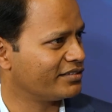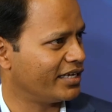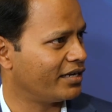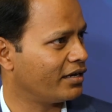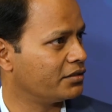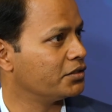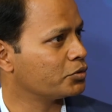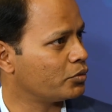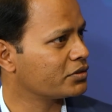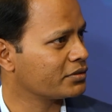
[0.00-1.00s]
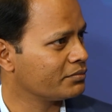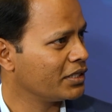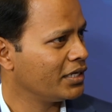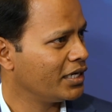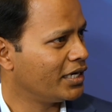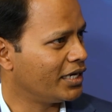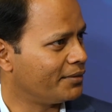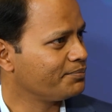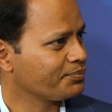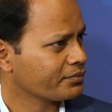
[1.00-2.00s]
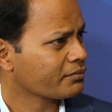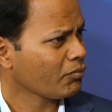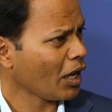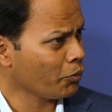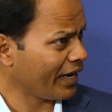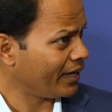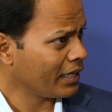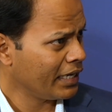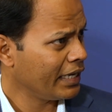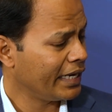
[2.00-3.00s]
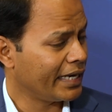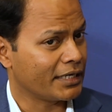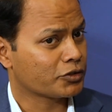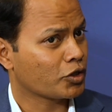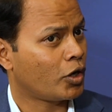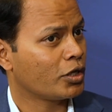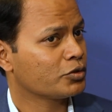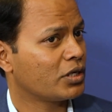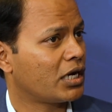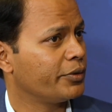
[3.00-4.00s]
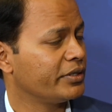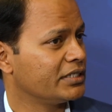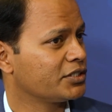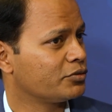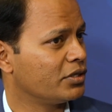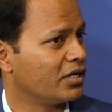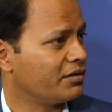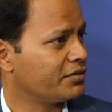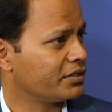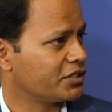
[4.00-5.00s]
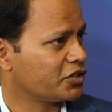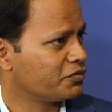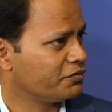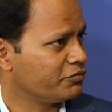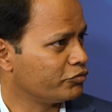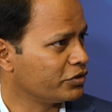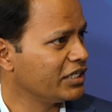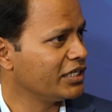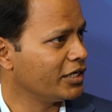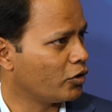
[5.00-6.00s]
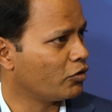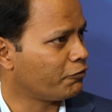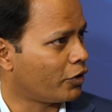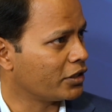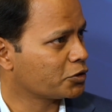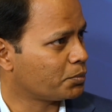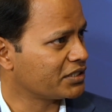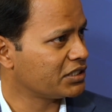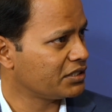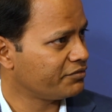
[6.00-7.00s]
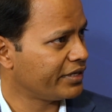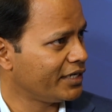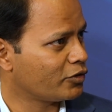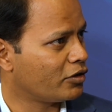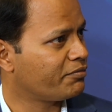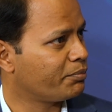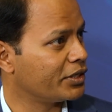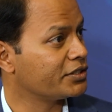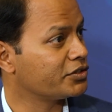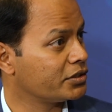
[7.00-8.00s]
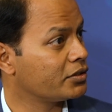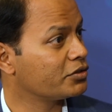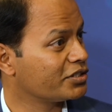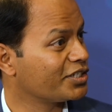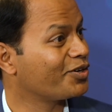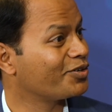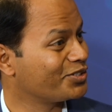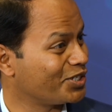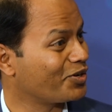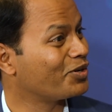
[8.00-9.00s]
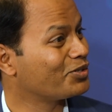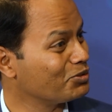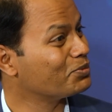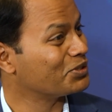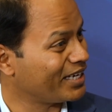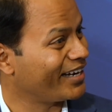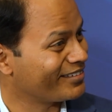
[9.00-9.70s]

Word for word: than other tools that's uh, amazing uh, right and it's also allowing us to deliver this really low false positive rate of 0.0002%.